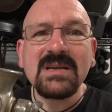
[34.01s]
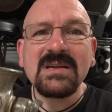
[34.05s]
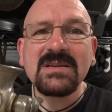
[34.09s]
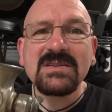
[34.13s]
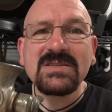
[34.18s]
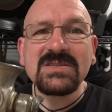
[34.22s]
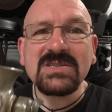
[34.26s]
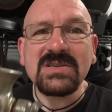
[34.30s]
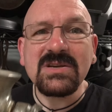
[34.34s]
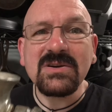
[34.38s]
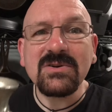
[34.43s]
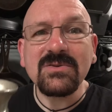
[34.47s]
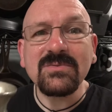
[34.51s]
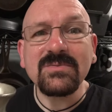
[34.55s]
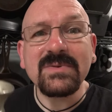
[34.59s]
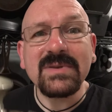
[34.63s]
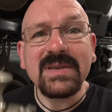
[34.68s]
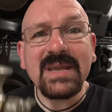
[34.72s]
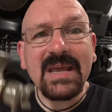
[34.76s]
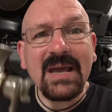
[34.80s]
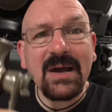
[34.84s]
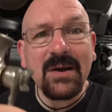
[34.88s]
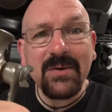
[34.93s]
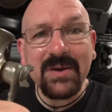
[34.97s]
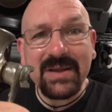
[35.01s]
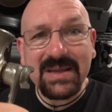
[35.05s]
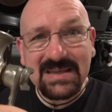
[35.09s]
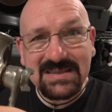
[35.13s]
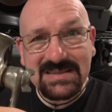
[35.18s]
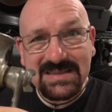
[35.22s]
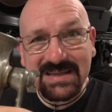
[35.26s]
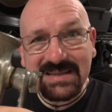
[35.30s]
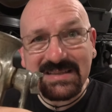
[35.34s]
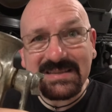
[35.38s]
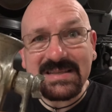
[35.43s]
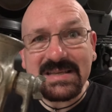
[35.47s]
So now I get
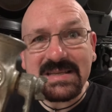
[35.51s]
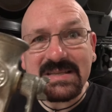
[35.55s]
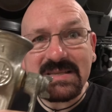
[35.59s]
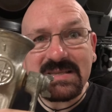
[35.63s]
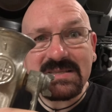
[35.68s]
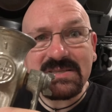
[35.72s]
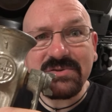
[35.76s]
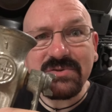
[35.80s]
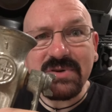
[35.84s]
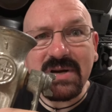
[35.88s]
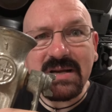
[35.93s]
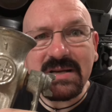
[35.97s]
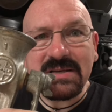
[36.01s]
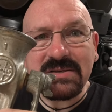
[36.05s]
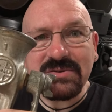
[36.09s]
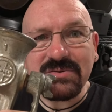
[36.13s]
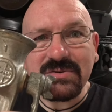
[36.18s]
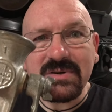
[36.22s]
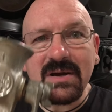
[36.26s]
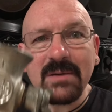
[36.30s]
to clean this grinder